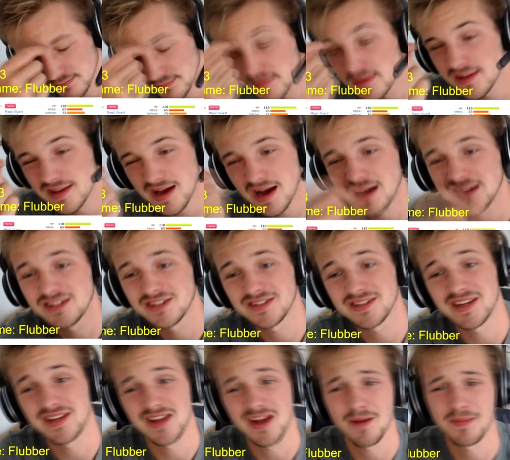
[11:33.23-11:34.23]
Yeah, I just
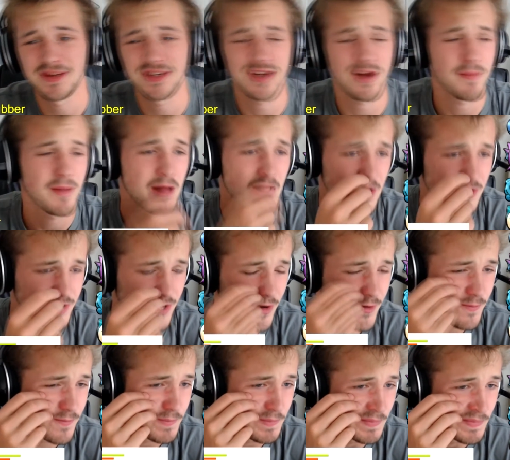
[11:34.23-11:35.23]
said yummy time.
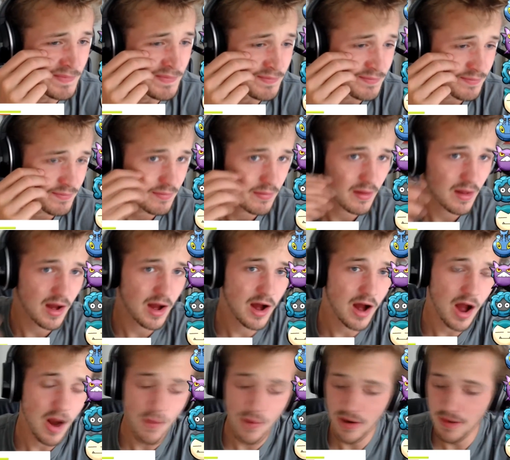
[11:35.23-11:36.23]
So
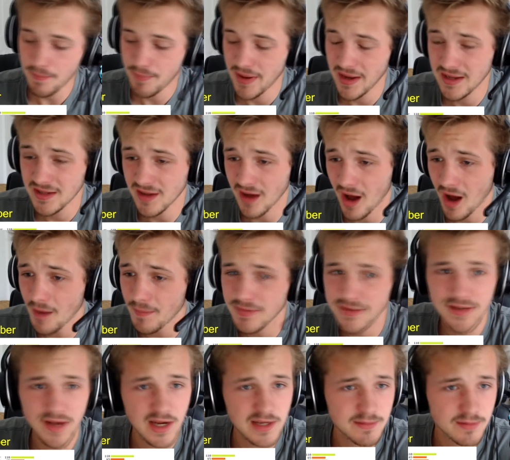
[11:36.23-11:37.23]
I went and picked up
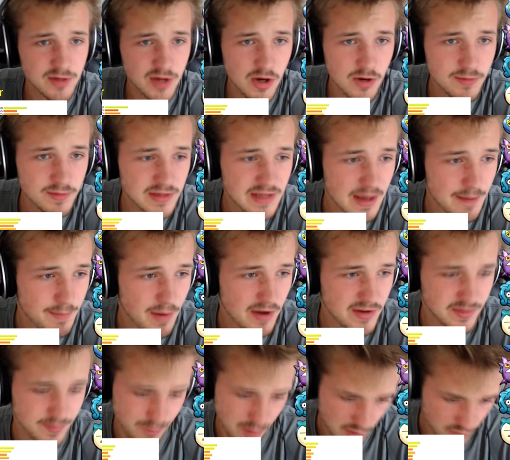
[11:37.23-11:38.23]
Seismitoad to get
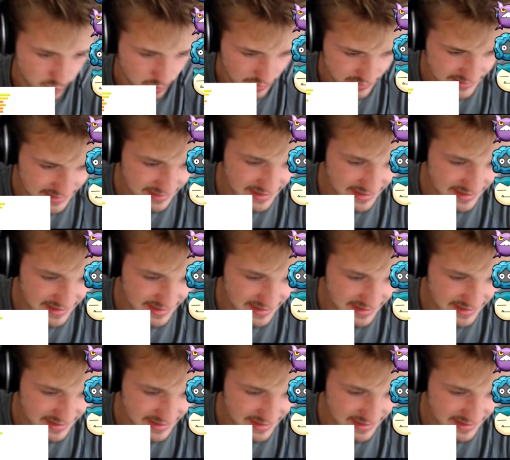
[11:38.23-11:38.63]
best of both worlds.